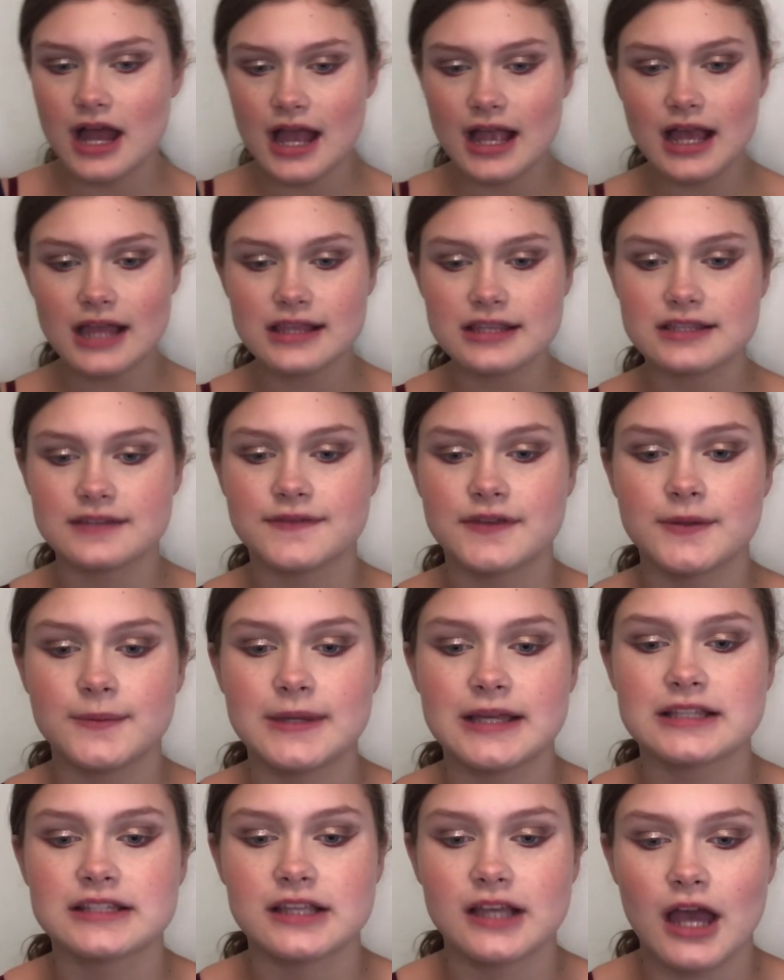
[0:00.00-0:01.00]
I got this a few
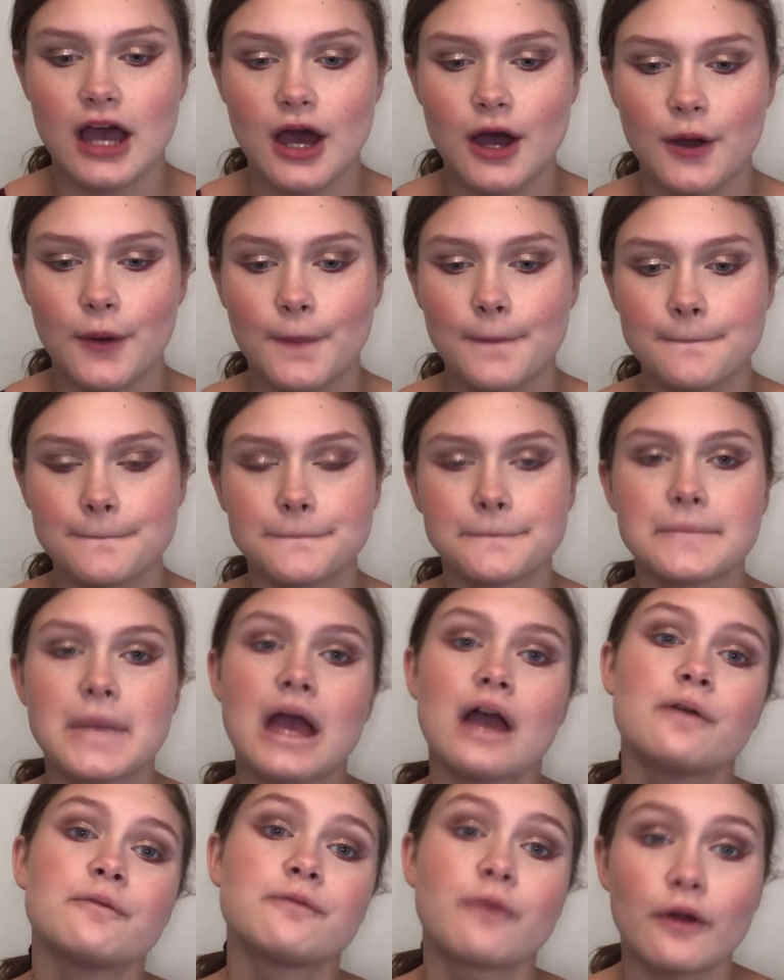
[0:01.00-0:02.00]
weeks ago
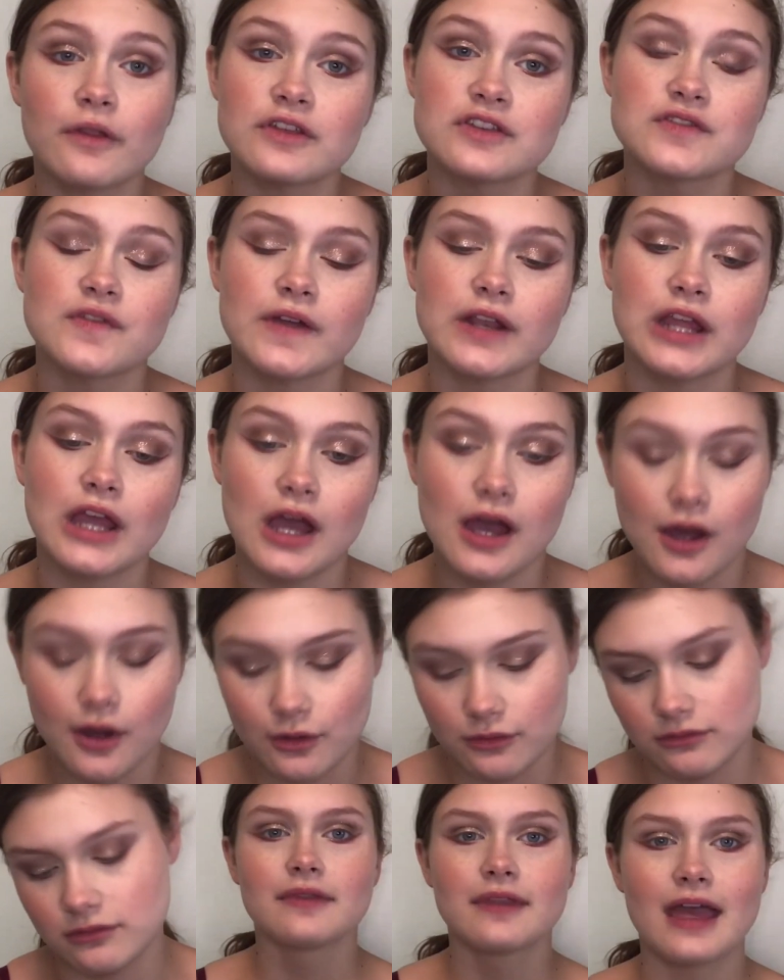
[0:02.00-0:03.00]
for this
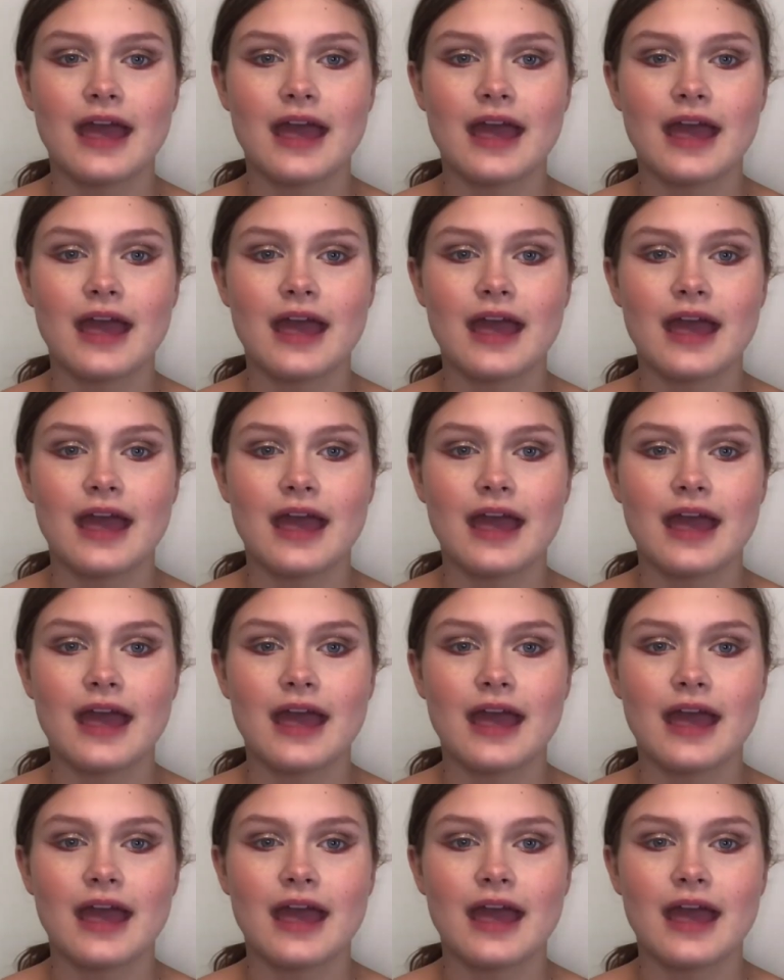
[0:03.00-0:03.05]
video.